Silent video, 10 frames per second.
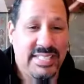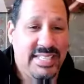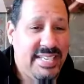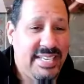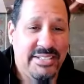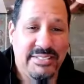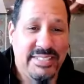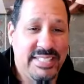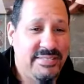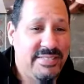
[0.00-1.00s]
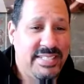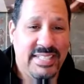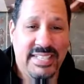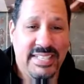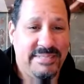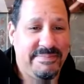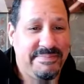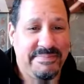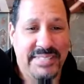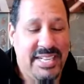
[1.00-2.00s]
kid who lived in a
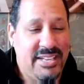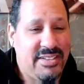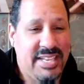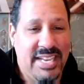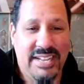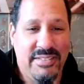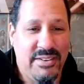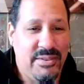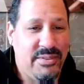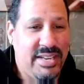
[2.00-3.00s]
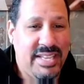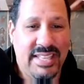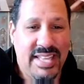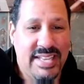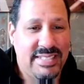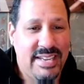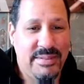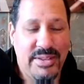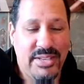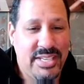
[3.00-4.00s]
kind of a working class
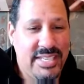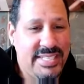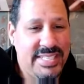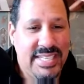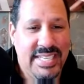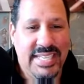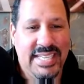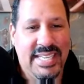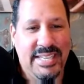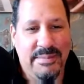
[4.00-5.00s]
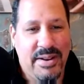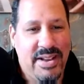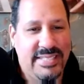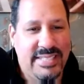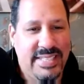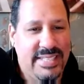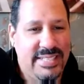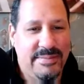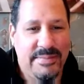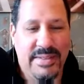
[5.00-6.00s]
neighborhood in
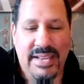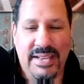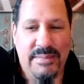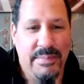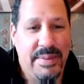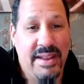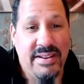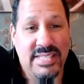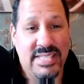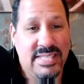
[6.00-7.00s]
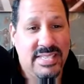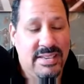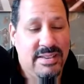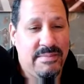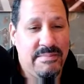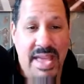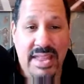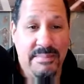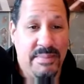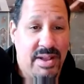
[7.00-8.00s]
Boston. My parents
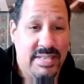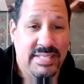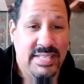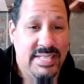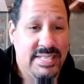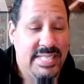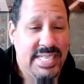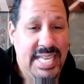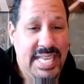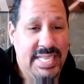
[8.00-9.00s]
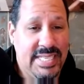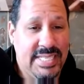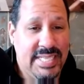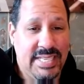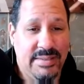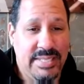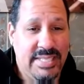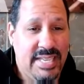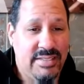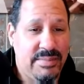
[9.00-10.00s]
met in Boston, and my
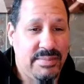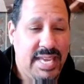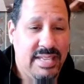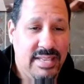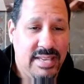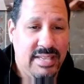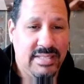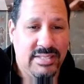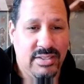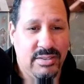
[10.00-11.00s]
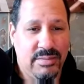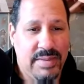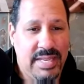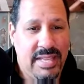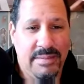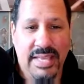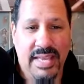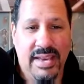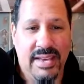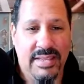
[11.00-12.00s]
dad's from Kenya. So my name
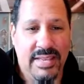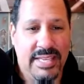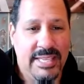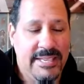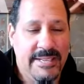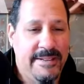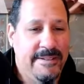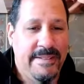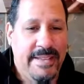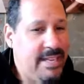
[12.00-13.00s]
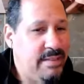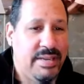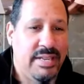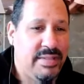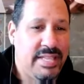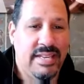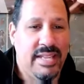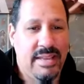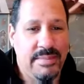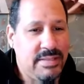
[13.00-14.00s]
Kihanya. Anybody with that
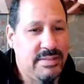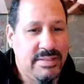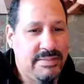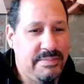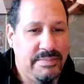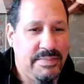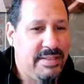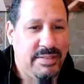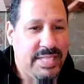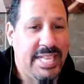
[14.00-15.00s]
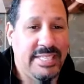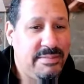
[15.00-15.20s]
name is related to